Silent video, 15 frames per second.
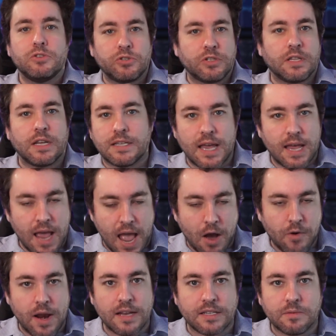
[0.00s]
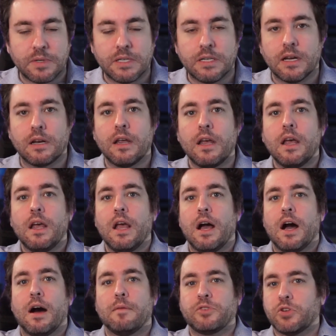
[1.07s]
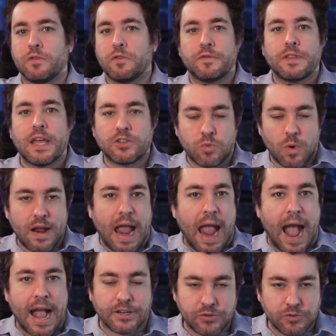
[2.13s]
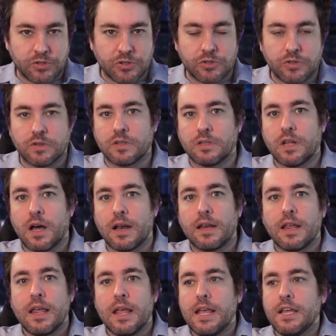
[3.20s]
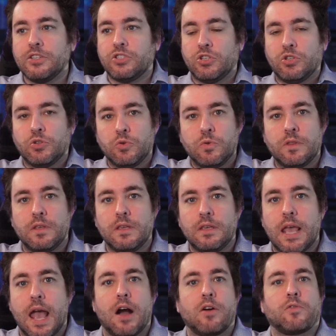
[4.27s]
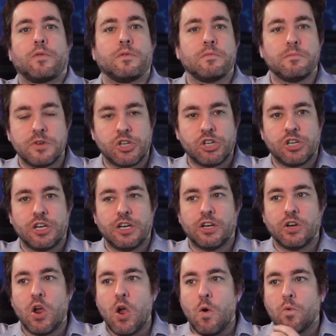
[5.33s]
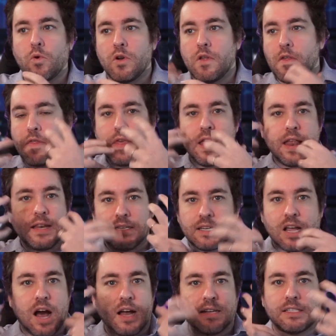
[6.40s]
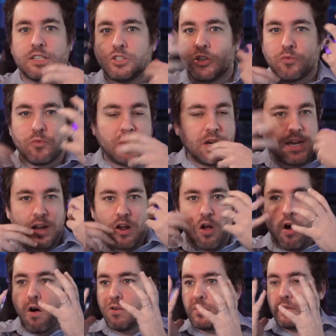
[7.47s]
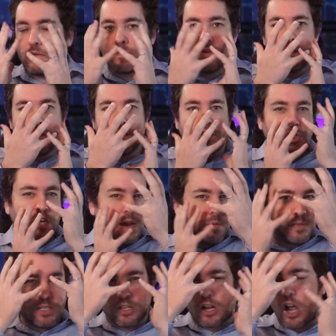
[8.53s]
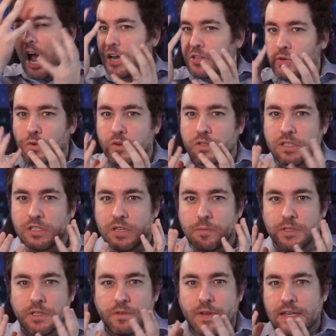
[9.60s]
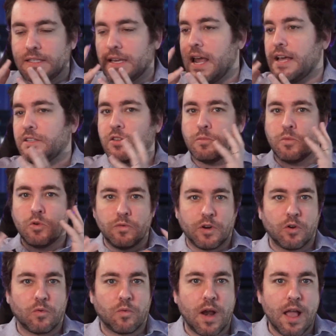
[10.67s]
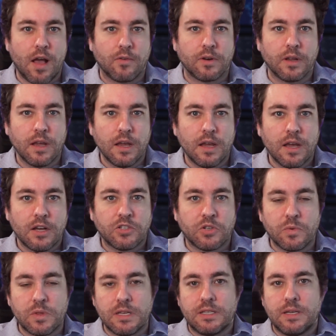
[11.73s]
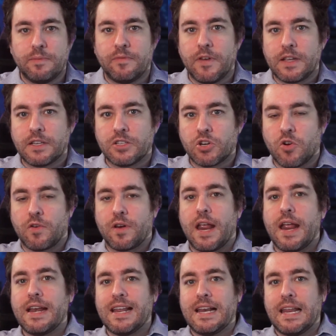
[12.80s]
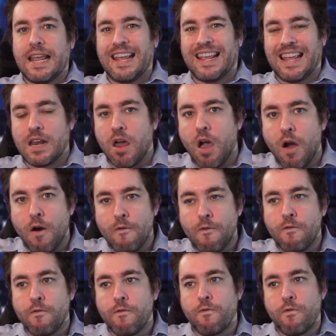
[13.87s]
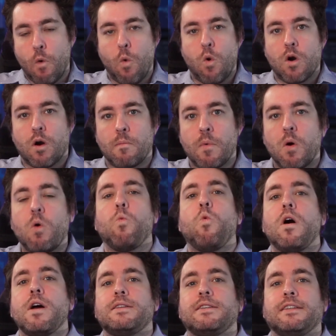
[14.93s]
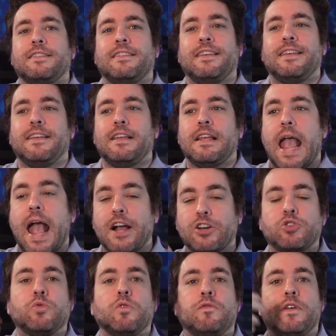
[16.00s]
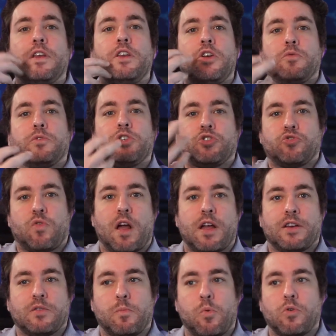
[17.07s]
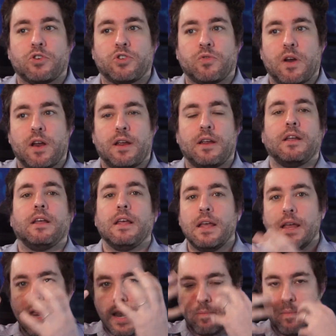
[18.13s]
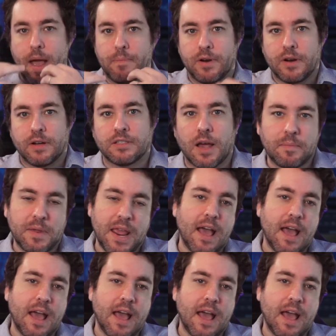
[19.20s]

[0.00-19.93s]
Usually that's how it has to be done. So that's why actors are used a lot, into the algorithm machine, where it then is constantly reading all of the shapes and the contours in someone's face as they're moving around. So when the deepfake is created, it can form what the actual video is trying to portray and map it on top.